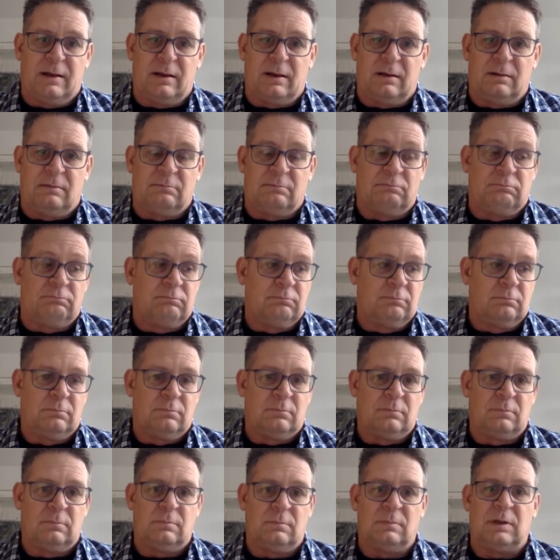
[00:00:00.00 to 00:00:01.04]
and
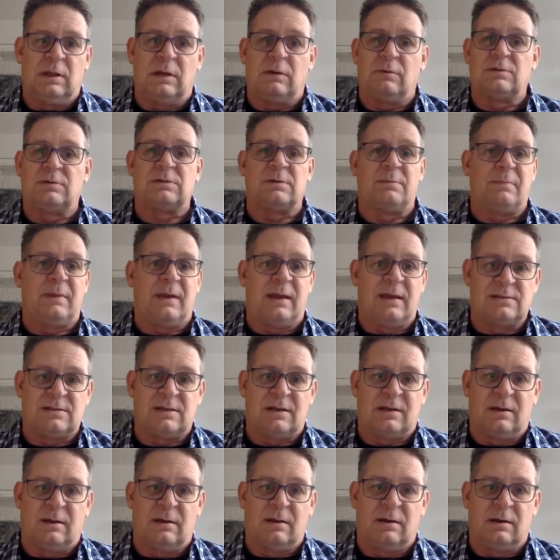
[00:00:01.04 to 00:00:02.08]
it was
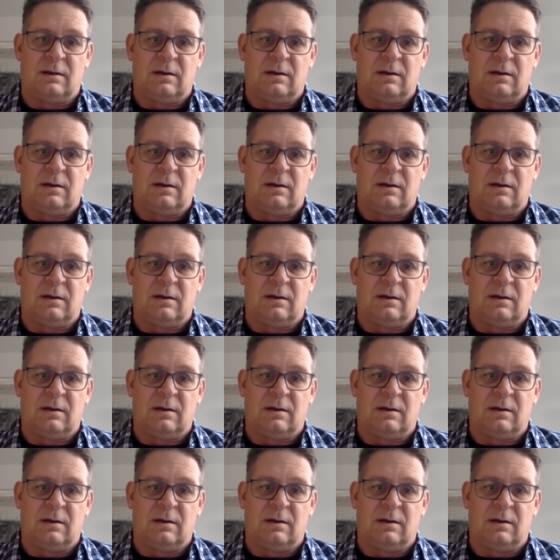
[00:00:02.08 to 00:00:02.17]
amazing.